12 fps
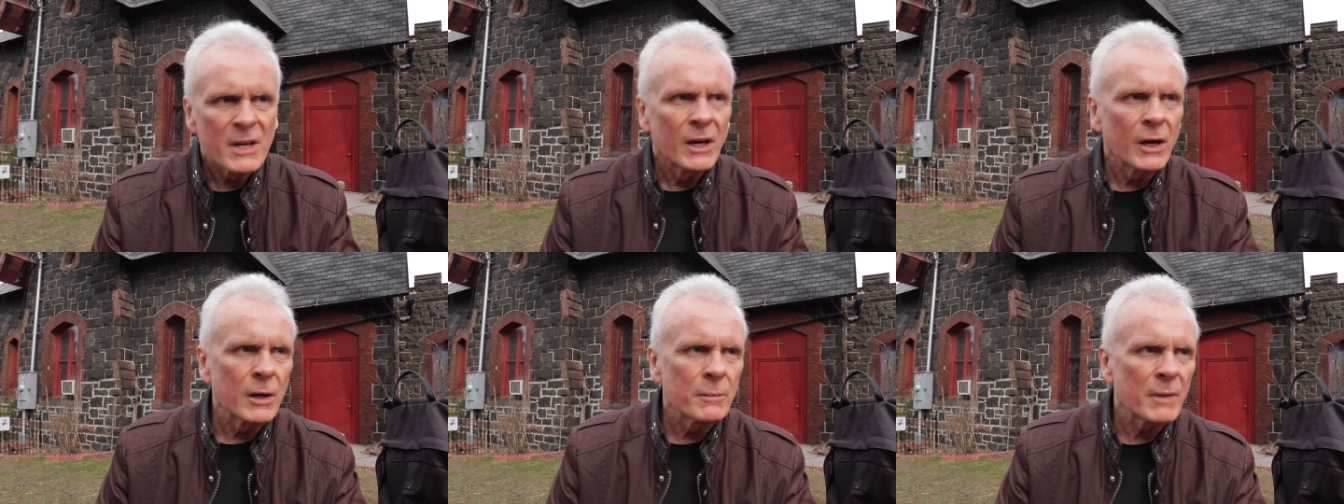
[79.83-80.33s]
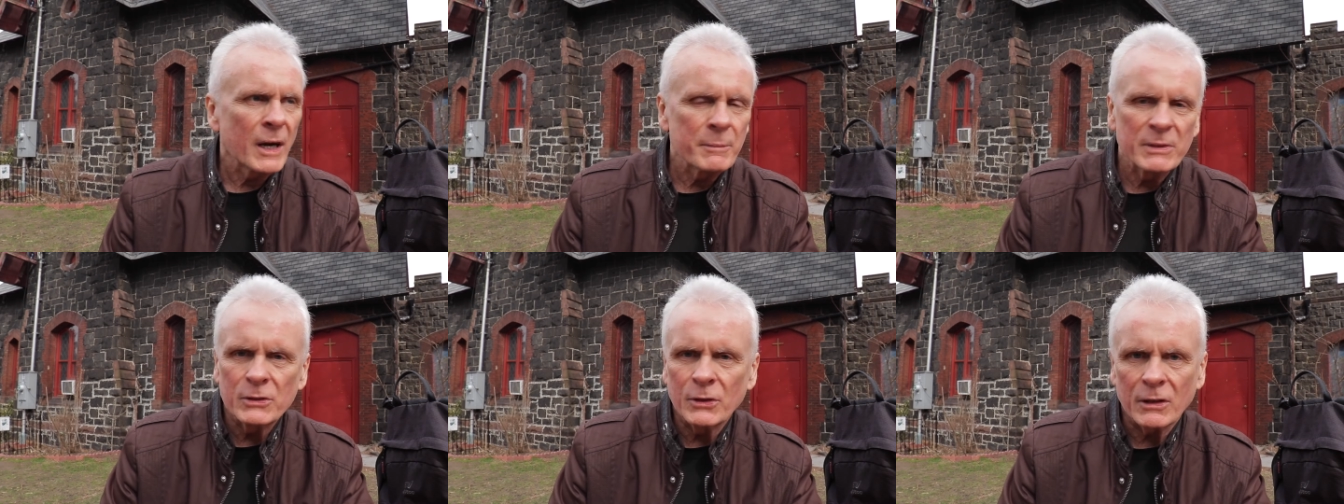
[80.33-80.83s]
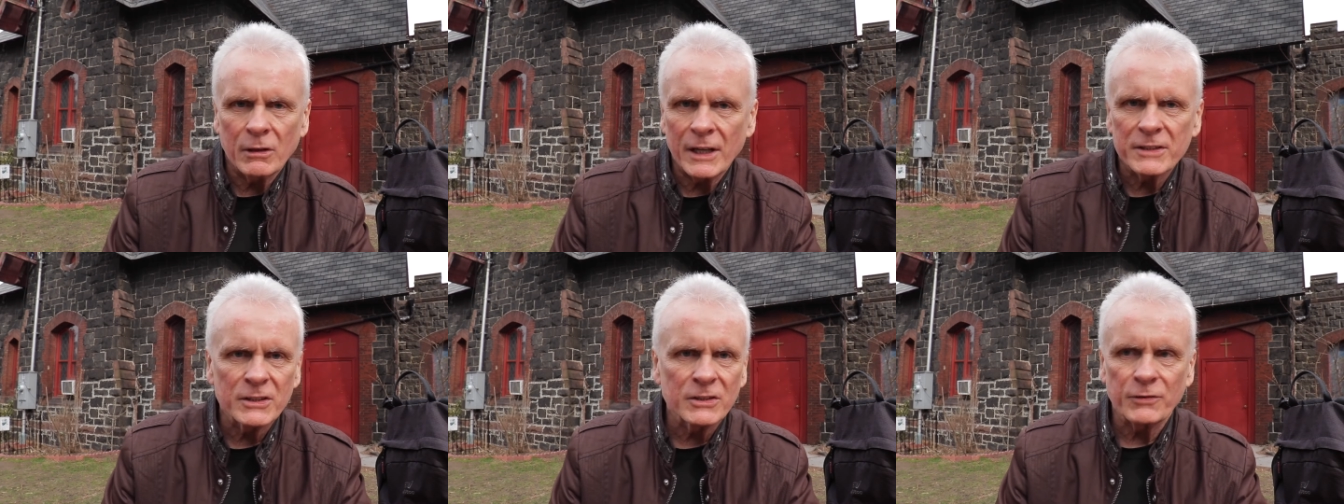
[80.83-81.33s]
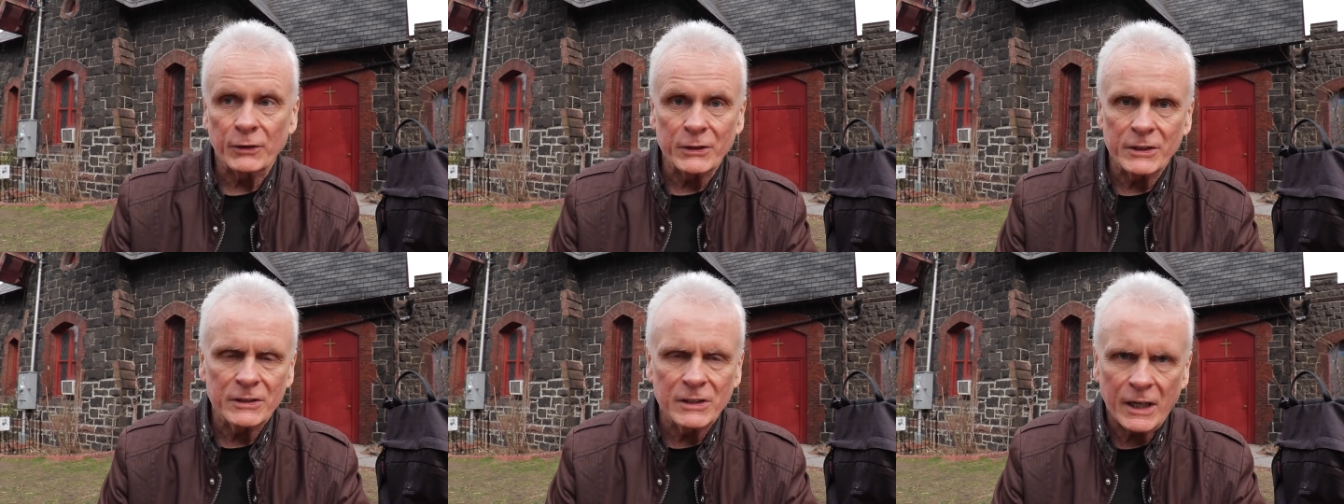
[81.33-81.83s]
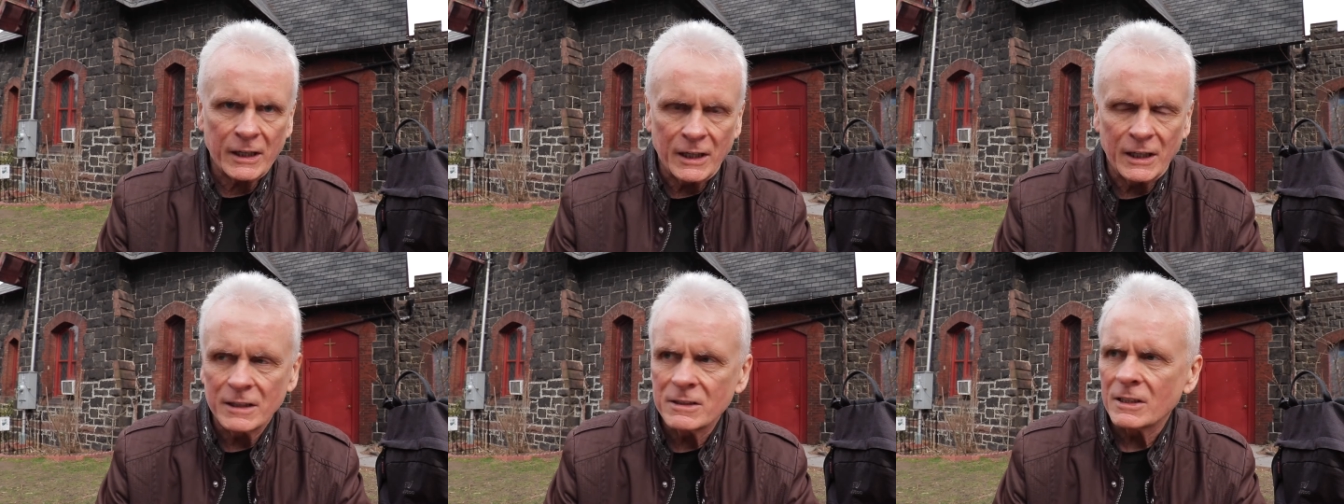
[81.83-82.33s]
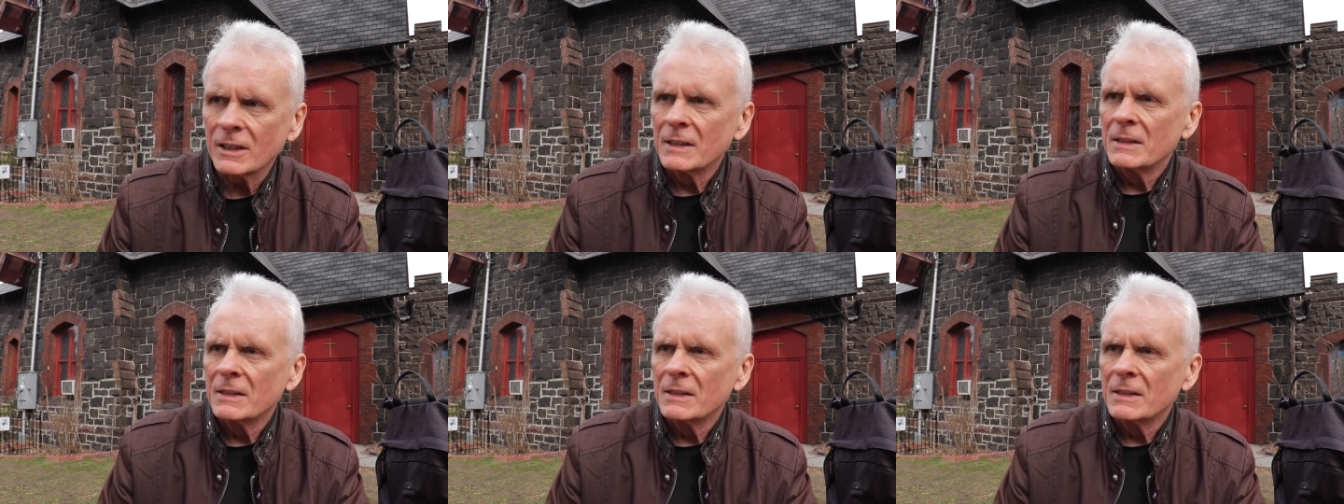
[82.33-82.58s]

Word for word: Um, I've been doing classes for decades.